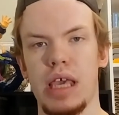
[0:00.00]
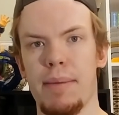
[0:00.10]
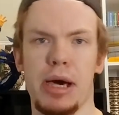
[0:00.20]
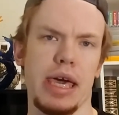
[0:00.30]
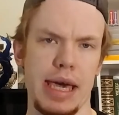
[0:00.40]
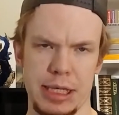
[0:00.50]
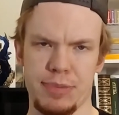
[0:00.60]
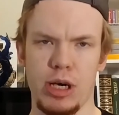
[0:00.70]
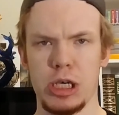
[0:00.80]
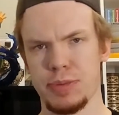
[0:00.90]
am I
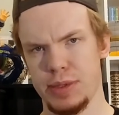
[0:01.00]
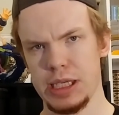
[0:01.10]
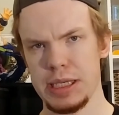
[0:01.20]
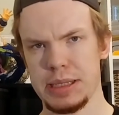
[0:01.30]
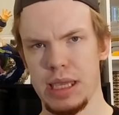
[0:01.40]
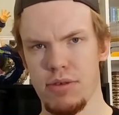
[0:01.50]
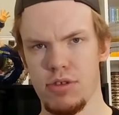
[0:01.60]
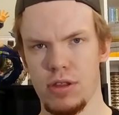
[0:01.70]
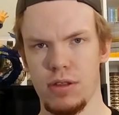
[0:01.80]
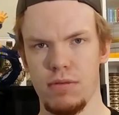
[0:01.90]
Xbox, PlayStation,